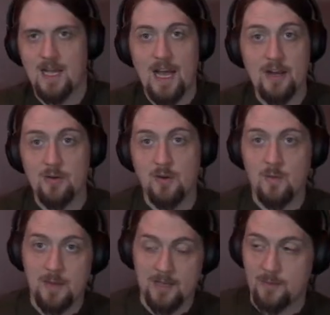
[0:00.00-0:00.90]
I don't
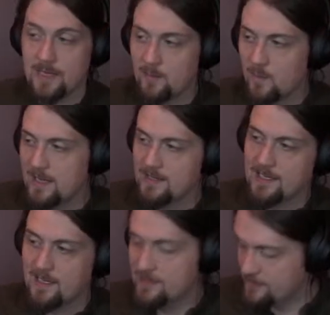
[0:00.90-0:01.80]
know, by the way, why the
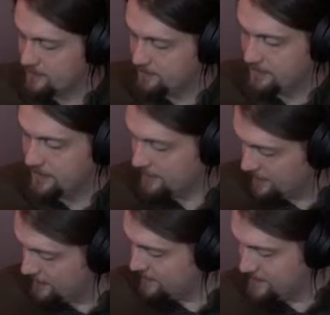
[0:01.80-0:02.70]
king is a complete
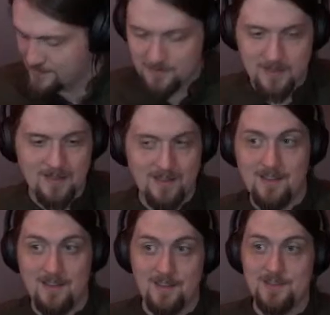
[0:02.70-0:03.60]
idiot in this, but
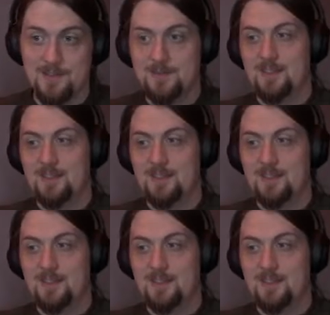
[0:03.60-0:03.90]
he is.